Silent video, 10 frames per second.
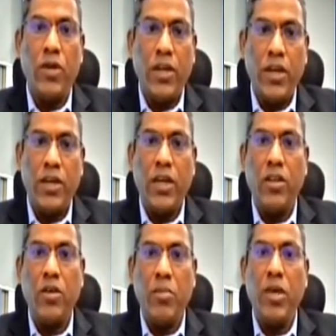
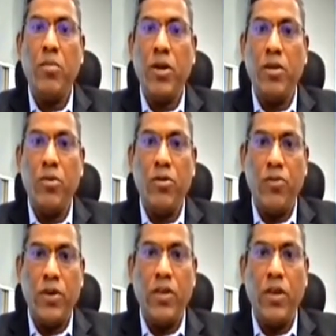derating in the PE
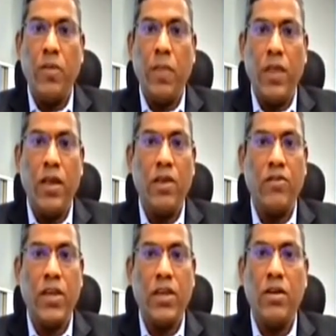multiples for the
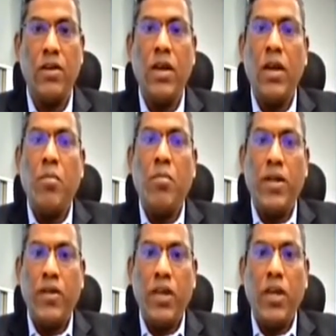sector.
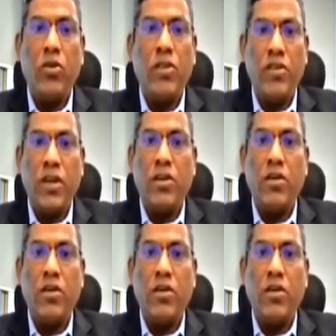But I think, the